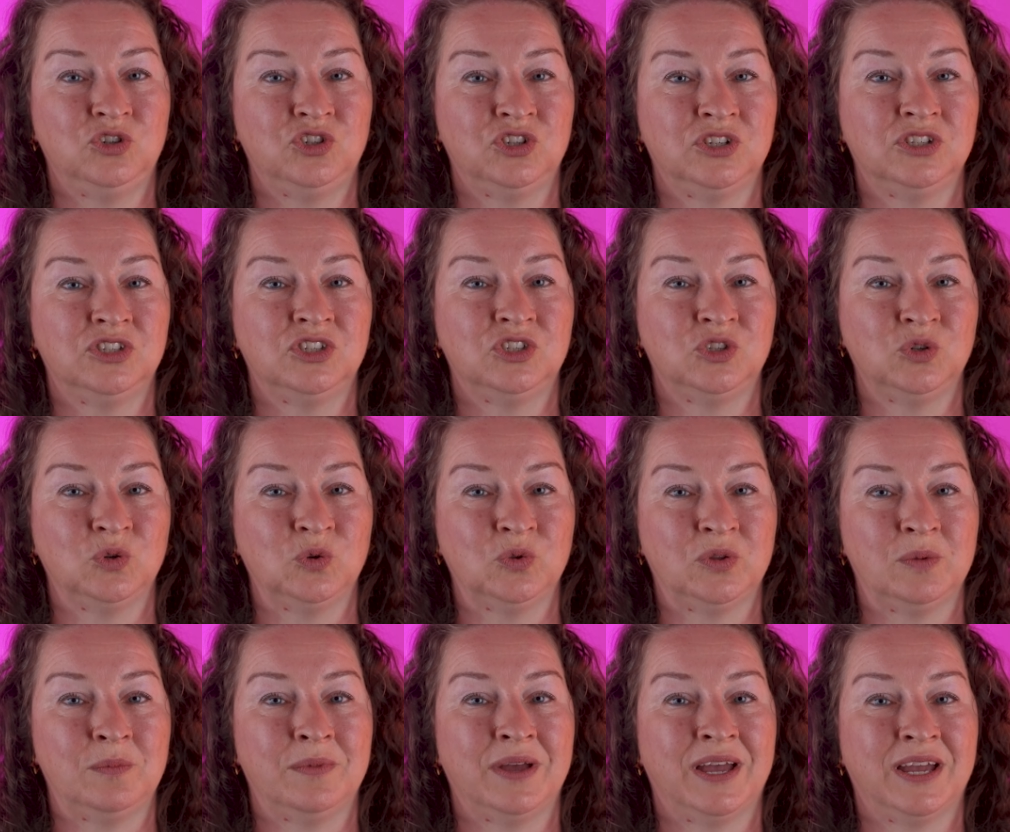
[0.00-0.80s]
should store
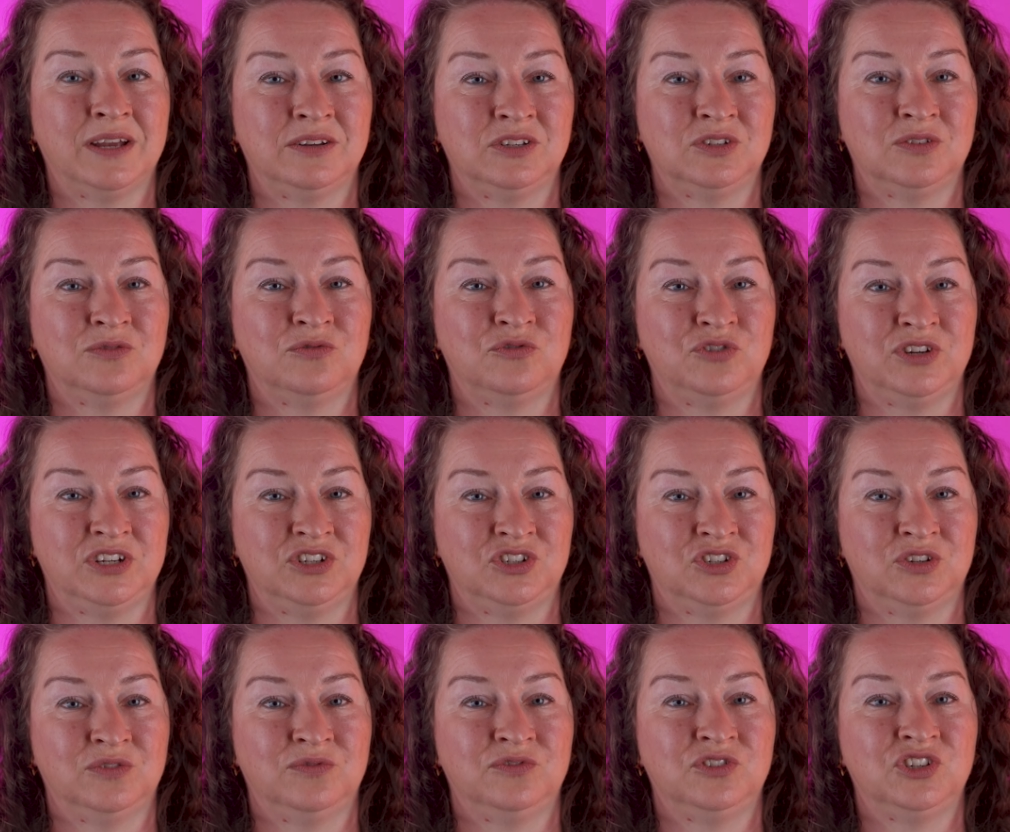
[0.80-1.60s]
them out of
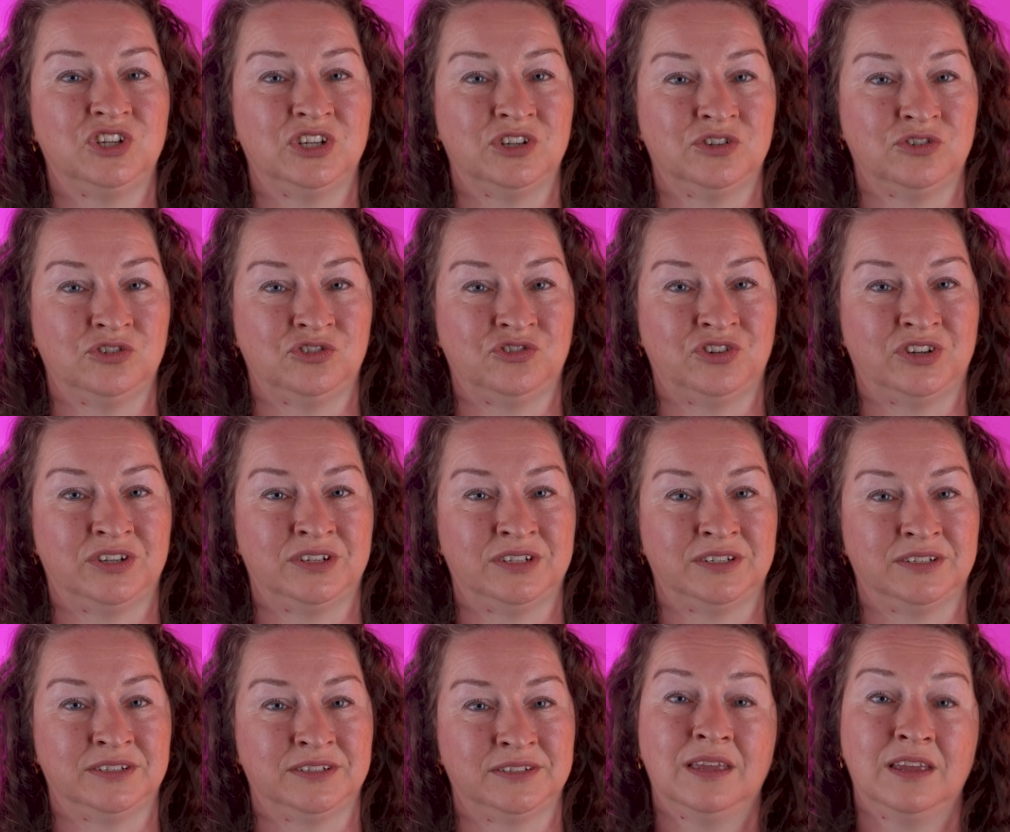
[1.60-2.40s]
reach of children.